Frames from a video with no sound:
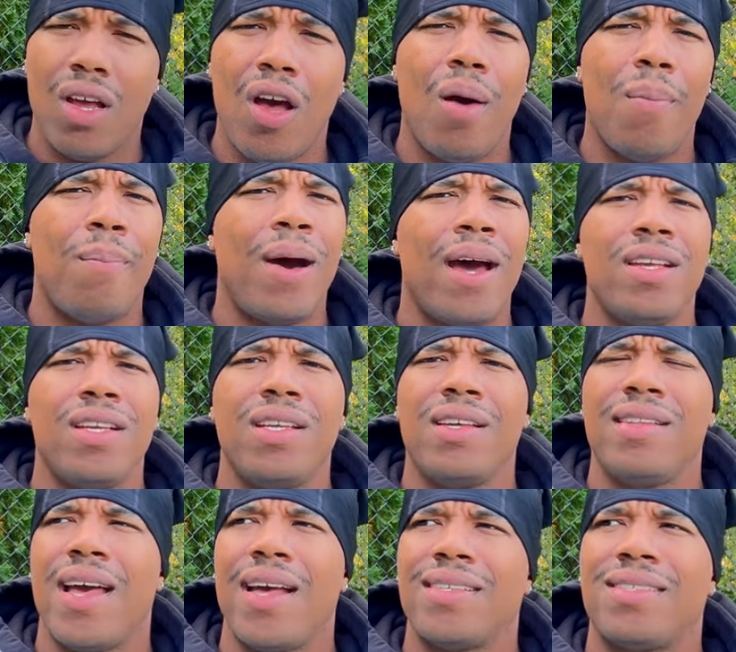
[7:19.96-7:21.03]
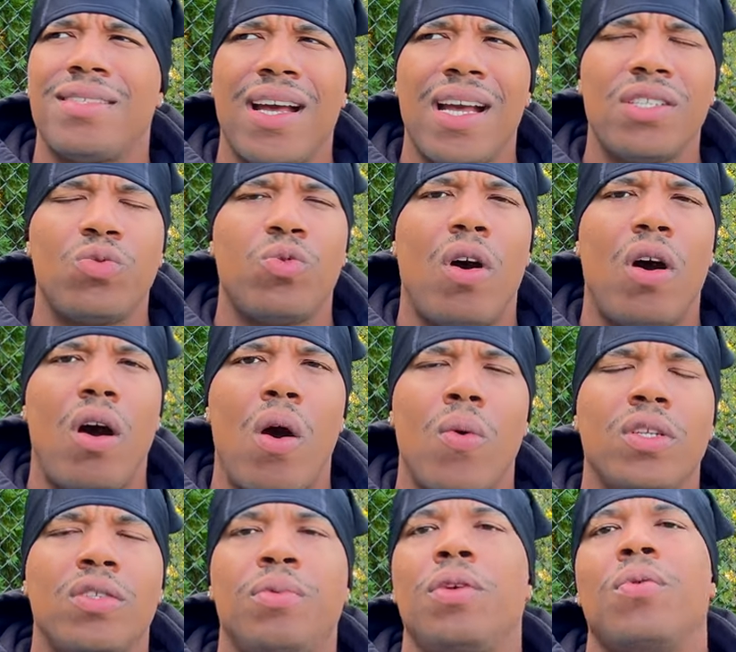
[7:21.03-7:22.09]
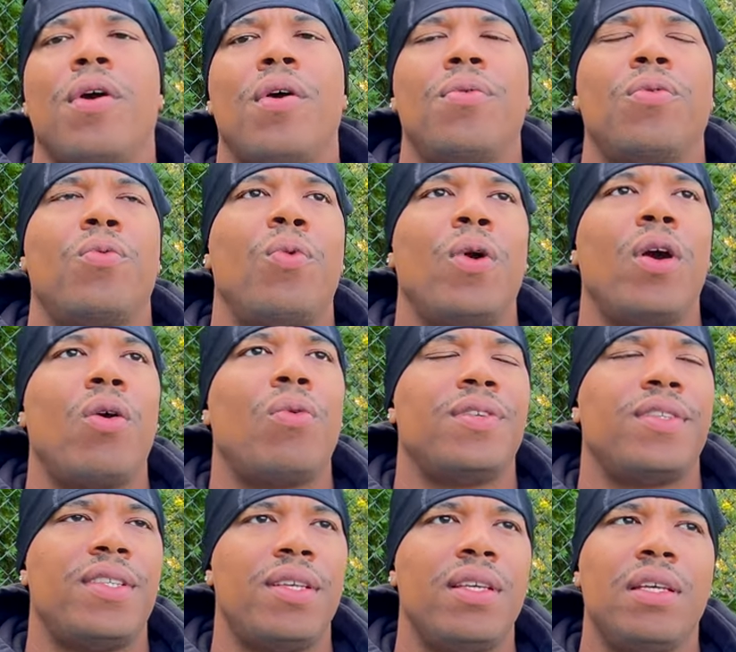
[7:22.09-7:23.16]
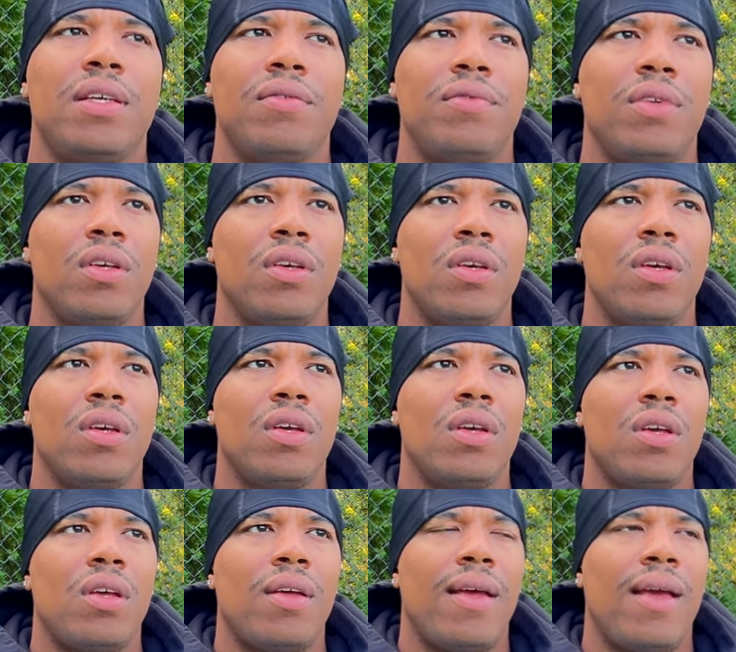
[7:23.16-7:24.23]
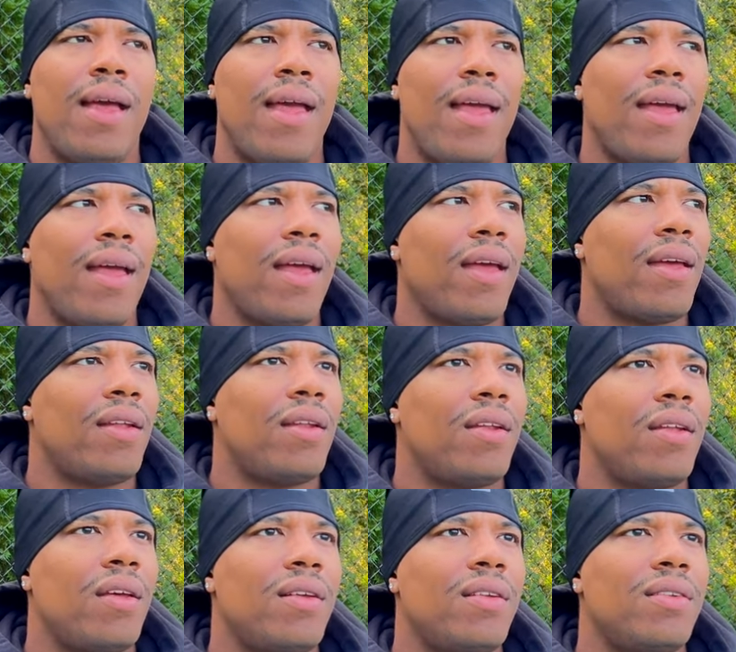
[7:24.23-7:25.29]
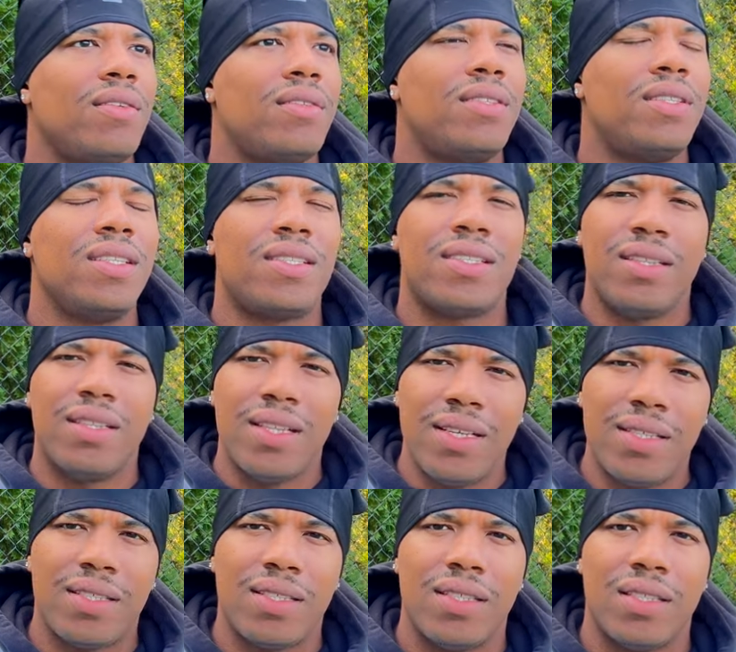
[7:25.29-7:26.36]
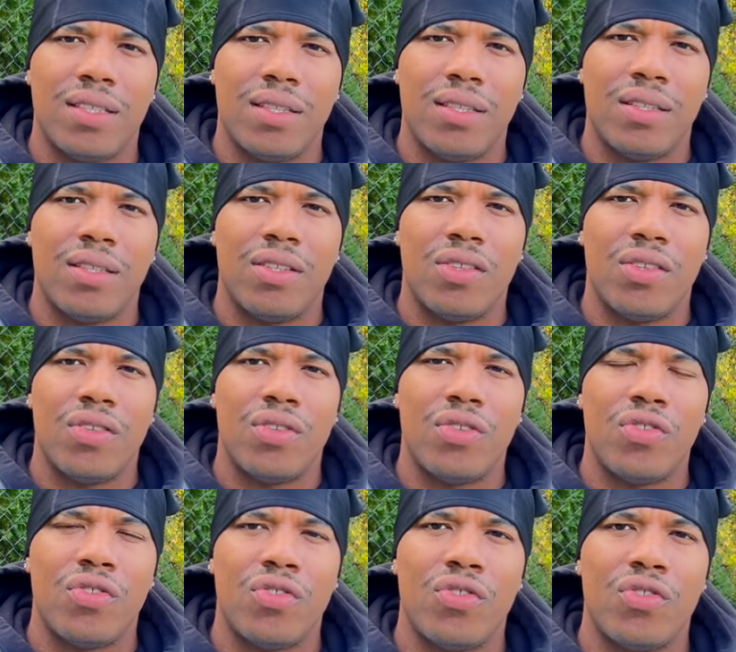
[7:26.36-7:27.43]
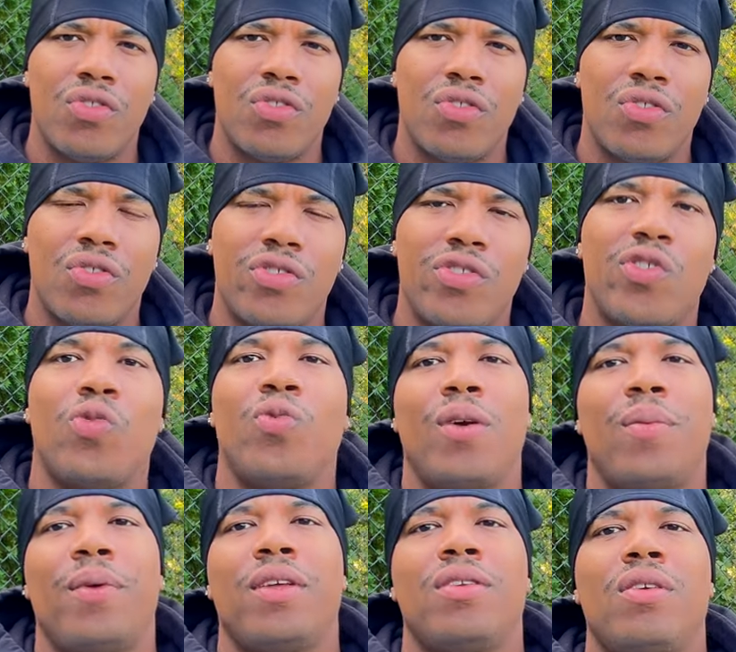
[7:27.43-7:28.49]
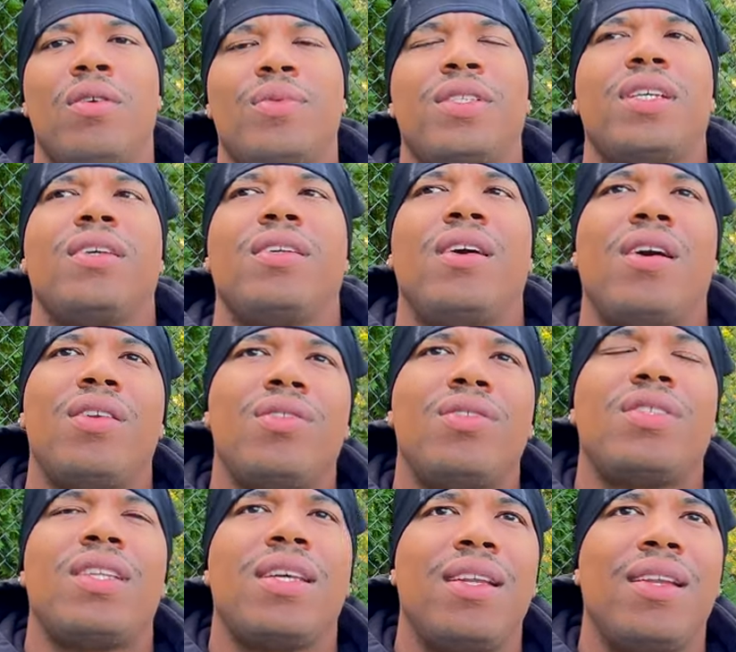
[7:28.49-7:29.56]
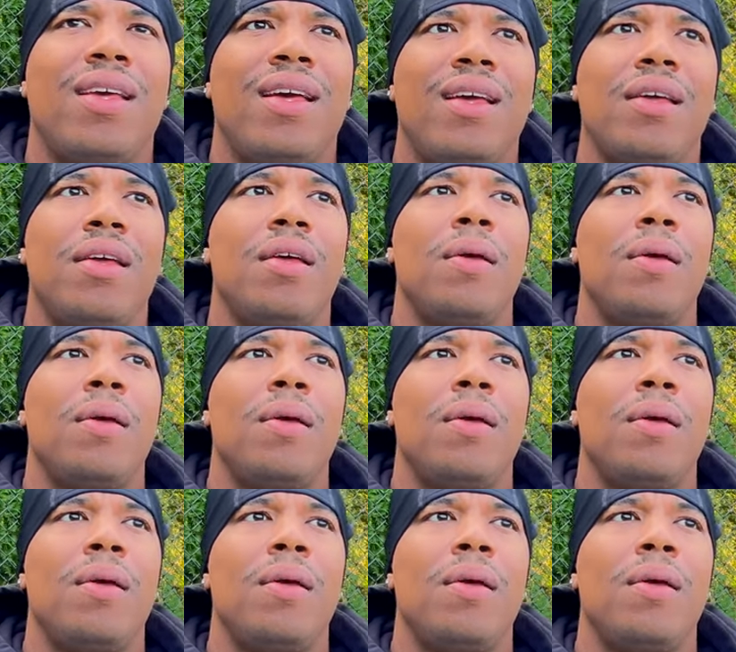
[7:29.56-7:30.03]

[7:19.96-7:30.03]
a body that's nice will always be well, well received. And just listen to women. You know what I'm saying? Understand that